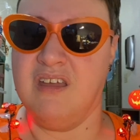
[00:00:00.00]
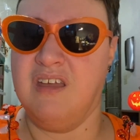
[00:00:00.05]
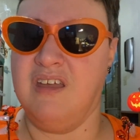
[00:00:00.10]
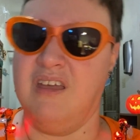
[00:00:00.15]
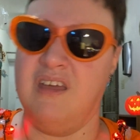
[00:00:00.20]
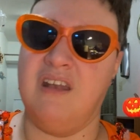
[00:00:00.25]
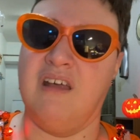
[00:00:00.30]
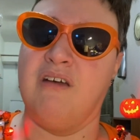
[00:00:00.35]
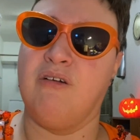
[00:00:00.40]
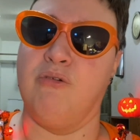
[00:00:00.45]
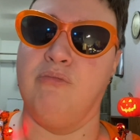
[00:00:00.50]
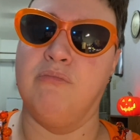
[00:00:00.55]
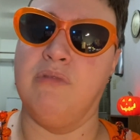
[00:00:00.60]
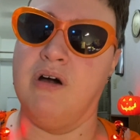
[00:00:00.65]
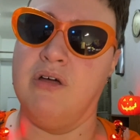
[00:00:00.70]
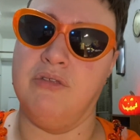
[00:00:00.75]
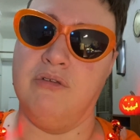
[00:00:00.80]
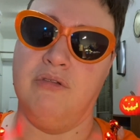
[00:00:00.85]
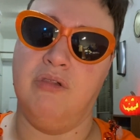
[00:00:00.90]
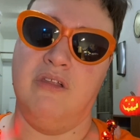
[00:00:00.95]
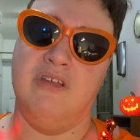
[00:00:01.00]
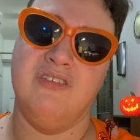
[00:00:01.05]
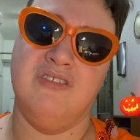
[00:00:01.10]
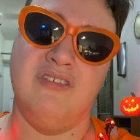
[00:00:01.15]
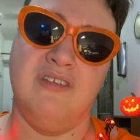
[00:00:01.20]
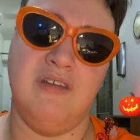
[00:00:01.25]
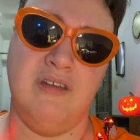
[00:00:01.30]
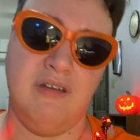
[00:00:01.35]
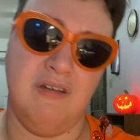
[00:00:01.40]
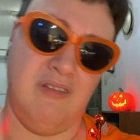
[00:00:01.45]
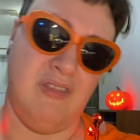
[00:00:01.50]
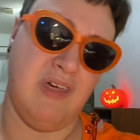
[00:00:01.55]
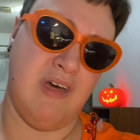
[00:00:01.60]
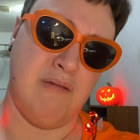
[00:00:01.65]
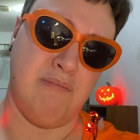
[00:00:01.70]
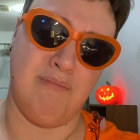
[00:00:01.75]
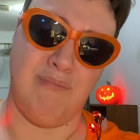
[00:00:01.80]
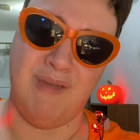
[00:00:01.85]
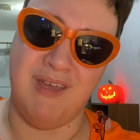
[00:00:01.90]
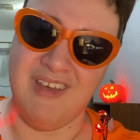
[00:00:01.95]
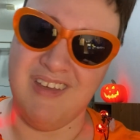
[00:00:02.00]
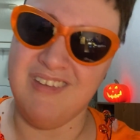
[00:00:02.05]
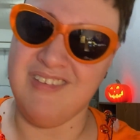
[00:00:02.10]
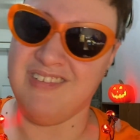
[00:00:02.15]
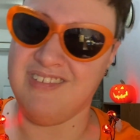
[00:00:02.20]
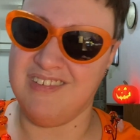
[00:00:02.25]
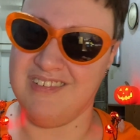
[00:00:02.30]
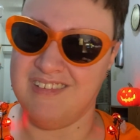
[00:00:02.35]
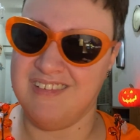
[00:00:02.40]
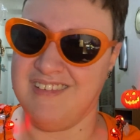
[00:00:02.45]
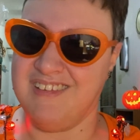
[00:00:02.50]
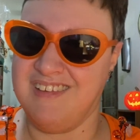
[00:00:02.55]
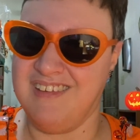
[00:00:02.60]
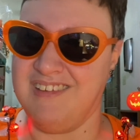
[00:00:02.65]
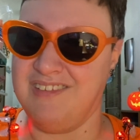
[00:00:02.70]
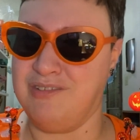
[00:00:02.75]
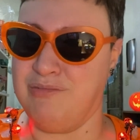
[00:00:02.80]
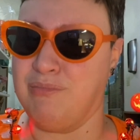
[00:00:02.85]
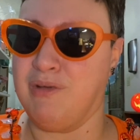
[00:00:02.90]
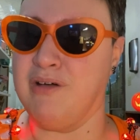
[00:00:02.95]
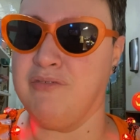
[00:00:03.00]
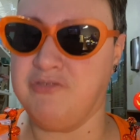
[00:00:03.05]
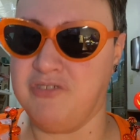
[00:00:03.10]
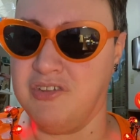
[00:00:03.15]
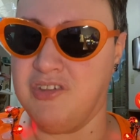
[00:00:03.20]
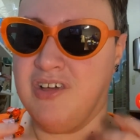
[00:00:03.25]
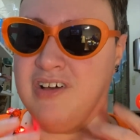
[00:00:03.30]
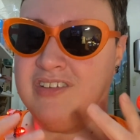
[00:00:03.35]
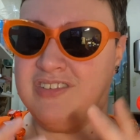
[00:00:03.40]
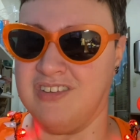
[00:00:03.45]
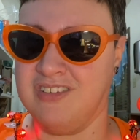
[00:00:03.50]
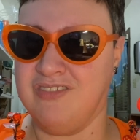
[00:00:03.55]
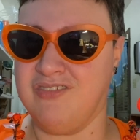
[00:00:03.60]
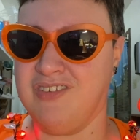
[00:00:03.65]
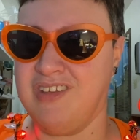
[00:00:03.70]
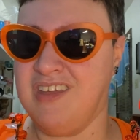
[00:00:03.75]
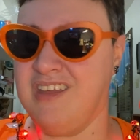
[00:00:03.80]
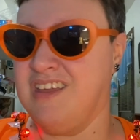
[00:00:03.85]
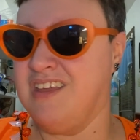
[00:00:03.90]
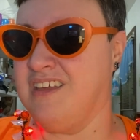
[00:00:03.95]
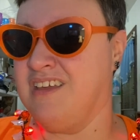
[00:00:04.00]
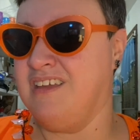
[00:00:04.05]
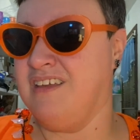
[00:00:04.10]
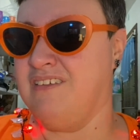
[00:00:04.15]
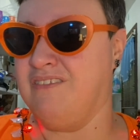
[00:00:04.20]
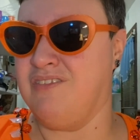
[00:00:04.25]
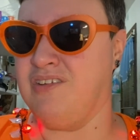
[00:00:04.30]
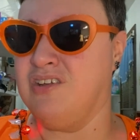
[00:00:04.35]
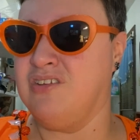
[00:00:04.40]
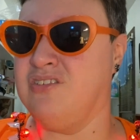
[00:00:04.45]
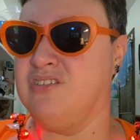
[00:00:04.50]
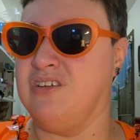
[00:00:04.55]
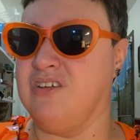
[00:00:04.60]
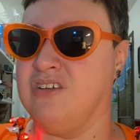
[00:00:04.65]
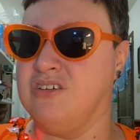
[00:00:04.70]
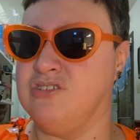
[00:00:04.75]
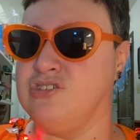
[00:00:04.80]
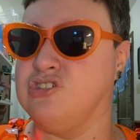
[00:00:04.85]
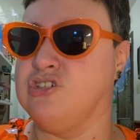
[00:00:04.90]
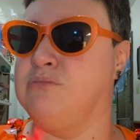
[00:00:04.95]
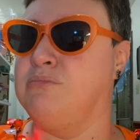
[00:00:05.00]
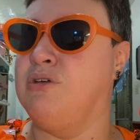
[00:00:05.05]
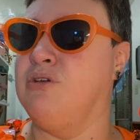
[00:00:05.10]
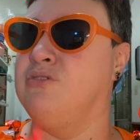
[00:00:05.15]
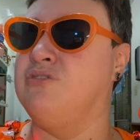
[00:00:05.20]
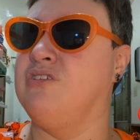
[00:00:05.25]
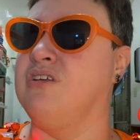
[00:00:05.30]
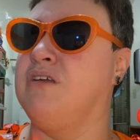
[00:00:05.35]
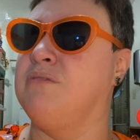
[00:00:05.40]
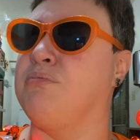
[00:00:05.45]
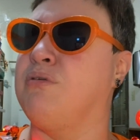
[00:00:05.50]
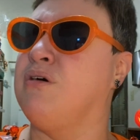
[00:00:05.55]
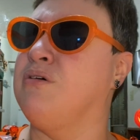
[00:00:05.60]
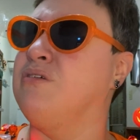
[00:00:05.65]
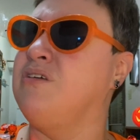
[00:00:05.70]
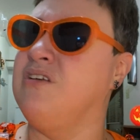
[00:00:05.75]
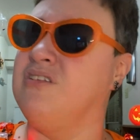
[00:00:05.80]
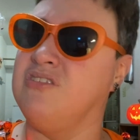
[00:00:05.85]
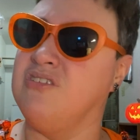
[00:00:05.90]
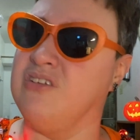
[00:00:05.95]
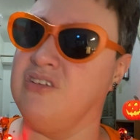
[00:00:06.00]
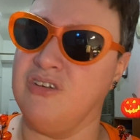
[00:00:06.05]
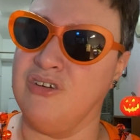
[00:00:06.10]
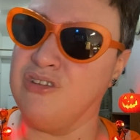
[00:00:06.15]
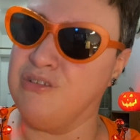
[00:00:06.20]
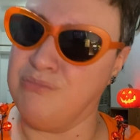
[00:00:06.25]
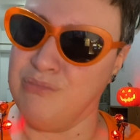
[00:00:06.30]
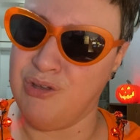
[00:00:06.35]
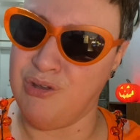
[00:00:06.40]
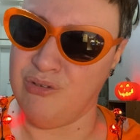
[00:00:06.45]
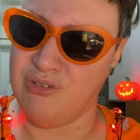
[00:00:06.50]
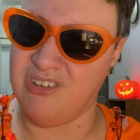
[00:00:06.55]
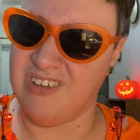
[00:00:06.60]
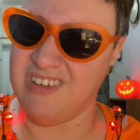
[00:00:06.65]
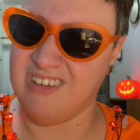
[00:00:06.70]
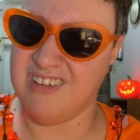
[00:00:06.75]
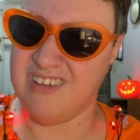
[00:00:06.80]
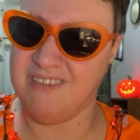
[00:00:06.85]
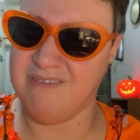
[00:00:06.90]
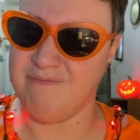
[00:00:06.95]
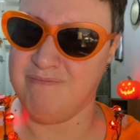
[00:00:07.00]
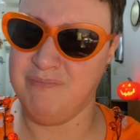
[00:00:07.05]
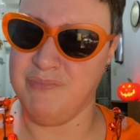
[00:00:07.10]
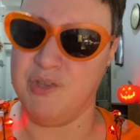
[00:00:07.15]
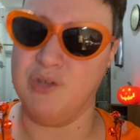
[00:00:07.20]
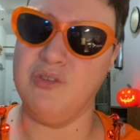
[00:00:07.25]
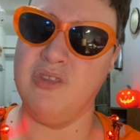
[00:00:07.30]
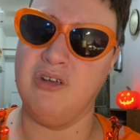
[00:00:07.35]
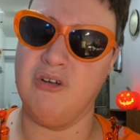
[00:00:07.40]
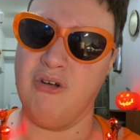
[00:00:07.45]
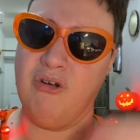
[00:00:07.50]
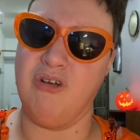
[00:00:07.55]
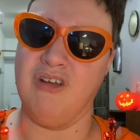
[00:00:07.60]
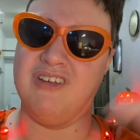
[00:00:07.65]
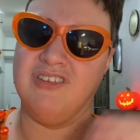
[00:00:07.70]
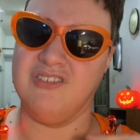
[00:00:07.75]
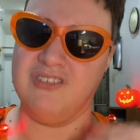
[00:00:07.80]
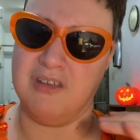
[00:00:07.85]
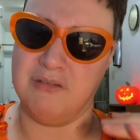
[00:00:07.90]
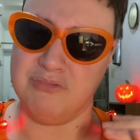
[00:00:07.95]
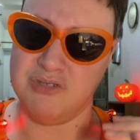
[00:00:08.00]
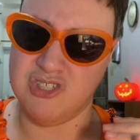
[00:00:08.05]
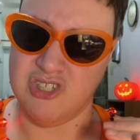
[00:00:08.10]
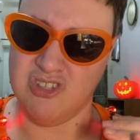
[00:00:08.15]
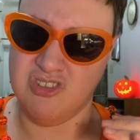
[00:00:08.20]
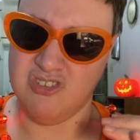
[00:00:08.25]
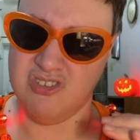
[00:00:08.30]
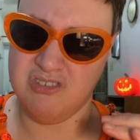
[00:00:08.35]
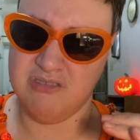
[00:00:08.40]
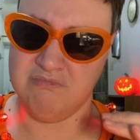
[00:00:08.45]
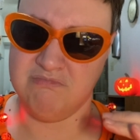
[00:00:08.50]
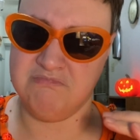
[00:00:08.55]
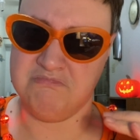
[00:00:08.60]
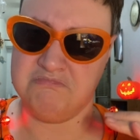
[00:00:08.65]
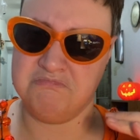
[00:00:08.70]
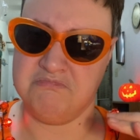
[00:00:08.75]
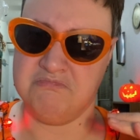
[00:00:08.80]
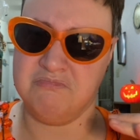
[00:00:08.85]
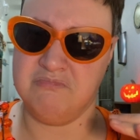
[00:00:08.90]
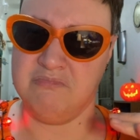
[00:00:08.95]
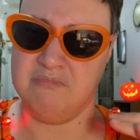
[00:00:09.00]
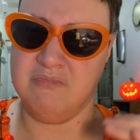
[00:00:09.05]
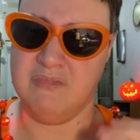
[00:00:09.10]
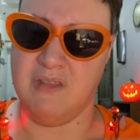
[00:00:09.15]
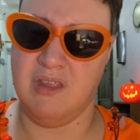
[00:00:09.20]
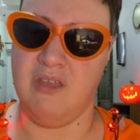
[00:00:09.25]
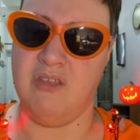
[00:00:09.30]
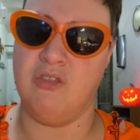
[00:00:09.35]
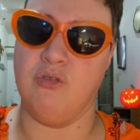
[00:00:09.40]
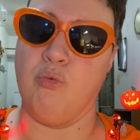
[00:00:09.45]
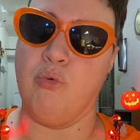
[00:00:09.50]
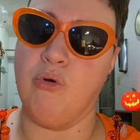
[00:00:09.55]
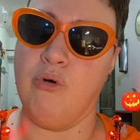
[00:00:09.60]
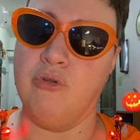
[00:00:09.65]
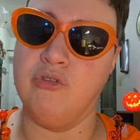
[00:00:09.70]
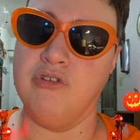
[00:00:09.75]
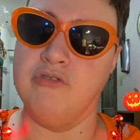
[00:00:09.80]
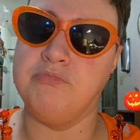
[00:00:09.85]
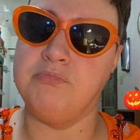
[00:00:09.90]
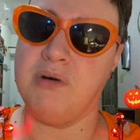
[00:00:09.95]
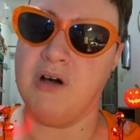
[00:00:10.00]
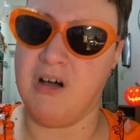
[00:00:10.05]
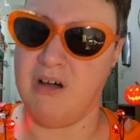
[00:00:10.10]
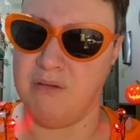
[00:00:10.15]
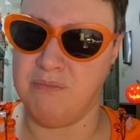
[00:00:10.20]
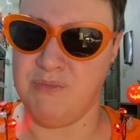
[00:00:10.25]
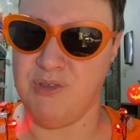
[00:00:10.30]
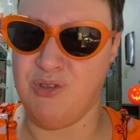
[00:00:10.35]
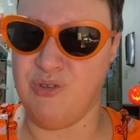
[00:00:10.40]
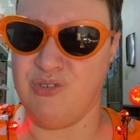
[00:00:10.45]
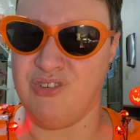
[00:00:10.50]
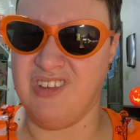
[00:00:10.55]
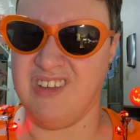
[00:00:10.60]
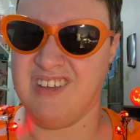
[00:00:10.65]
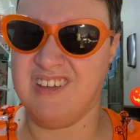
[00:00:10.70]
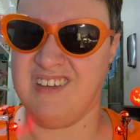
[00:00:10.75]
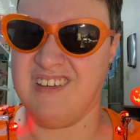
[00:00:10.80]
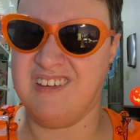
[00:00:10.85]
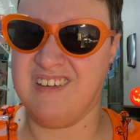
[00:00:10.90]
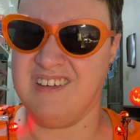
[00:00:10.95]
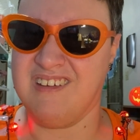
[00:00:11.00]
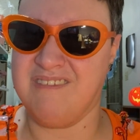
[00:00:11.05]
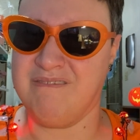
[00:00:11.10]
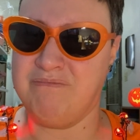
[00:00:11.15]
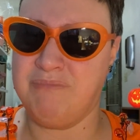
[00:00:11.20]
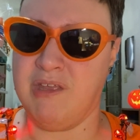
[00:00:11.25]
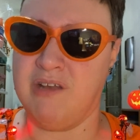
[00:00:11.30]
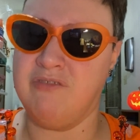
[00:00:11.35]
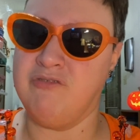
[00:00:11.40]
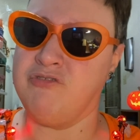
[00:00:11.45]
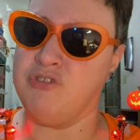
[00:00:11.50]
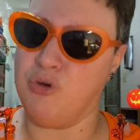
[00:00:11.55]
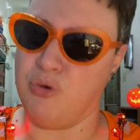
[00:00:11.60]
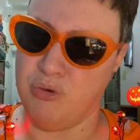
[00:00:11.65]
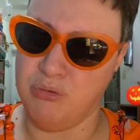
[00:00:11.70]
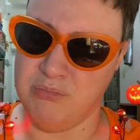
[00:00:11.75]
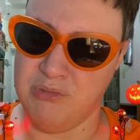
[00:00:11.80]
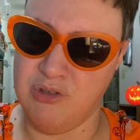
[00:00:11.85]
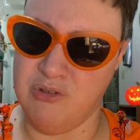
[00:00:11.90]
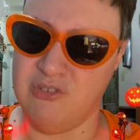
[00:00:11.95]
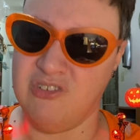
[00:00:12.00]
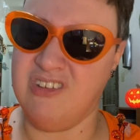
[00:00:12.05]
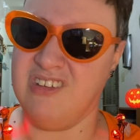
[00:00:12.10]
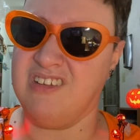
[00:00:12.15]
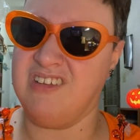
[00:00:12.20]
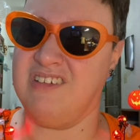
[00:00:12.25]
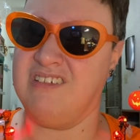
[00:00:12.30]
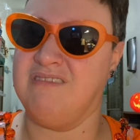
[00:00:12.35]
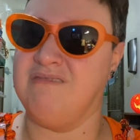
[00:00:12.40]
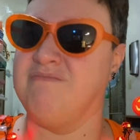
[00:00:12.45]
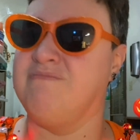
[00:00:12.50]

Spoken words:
And I don't bother listening to that mess, is my philosophy. If it isn't country music, it probably isn't good music. Though there are exceptions in the world of pop music and folk music.